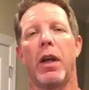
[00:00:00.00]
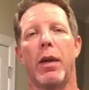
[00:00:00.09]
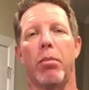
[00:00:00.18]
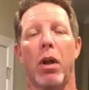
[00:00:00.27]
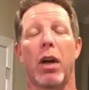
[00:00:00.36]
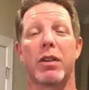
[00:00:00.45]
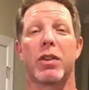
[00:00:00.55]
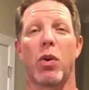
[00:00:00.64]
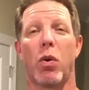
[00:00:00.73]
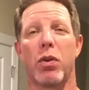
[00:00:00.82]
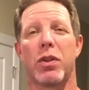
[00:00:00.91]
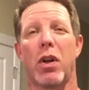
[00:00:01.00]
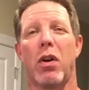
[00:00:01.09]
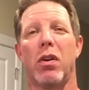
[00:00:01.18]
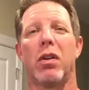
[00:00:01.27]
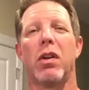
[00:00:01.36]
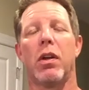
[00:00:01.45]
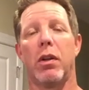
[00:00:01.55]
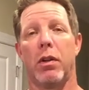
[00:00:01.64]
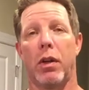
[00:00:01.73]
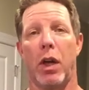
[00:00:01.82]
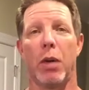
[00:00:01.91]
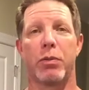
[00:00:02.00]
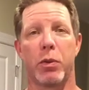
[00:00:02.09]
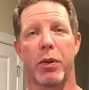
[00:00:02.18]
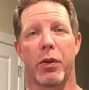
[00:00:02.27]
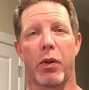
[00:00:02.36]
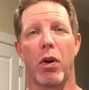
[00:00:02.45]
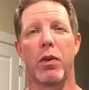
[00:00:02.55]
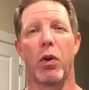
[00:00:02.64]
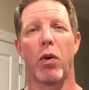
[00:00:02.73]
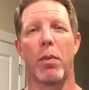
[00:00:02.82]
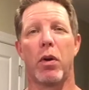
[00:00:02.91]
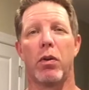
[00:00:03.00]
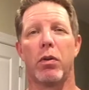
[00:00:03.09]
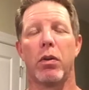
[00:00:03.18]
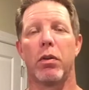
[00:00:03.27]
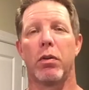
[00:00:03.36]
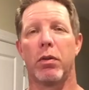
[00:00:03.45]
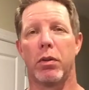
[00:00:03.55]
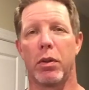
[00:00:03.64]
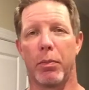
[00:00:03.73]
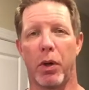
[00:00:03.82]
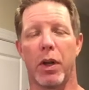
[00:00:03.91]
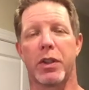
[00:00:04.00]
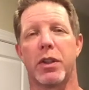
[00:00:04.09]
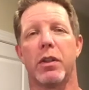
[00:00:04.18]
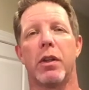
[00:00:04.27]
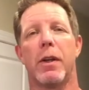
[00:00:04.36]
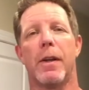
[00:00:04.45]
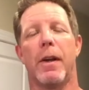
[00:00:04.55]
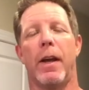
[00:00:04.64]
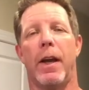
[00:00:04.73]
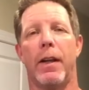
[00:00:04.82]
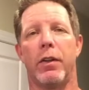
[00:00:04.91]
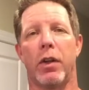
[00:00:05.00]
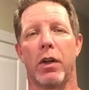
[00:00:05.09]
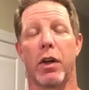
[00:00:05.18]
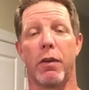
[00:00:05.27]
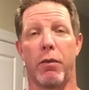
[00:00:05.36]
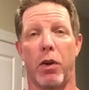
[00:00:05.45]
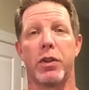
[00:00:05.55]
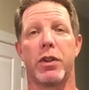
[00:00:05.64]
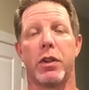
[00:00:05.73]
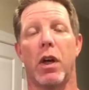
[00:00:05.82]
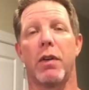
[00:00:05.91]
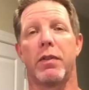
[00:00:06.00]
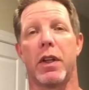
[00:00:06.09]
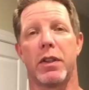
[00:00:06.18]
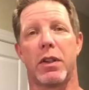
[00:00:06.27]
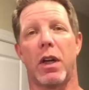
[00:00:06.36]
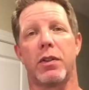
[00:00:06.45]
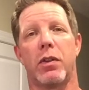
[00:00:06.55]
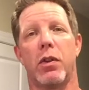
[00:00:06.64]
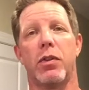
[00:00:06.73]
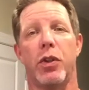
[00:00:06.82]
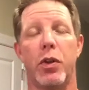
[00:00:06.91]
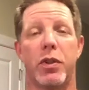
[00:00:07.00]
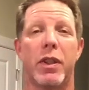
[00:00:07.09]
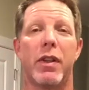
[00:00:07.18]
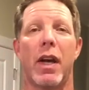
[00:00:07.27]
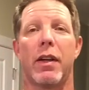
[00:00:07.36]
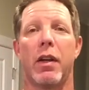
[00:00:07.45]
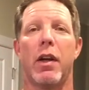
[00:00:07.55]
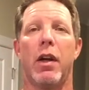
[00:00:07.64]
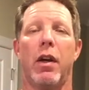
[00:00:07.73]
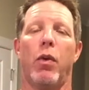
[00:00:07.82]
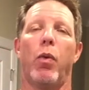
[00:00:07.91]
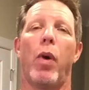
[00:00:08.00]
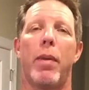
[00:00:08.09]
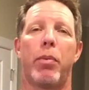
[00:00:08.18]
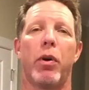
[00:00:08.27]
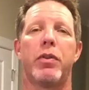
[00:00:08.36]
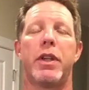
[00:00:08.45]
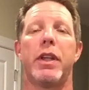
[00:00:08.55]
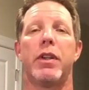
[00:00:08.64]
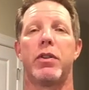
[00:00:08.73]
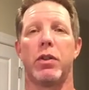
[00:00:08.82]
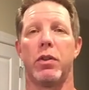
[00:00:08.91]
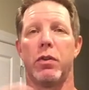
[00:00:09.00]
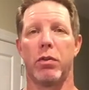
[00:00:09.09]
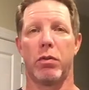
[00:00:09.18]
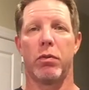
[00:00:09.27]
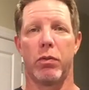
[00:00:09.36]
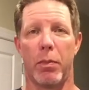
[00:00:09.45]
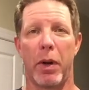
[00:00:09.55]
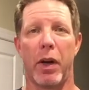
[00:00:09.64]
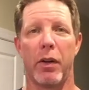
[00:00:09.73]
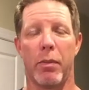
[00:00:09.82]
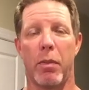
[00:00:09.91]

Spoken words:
It blocks the cortisol, helps you with the growth hormone, the production and conversion of testosterone using that whey protein to repair the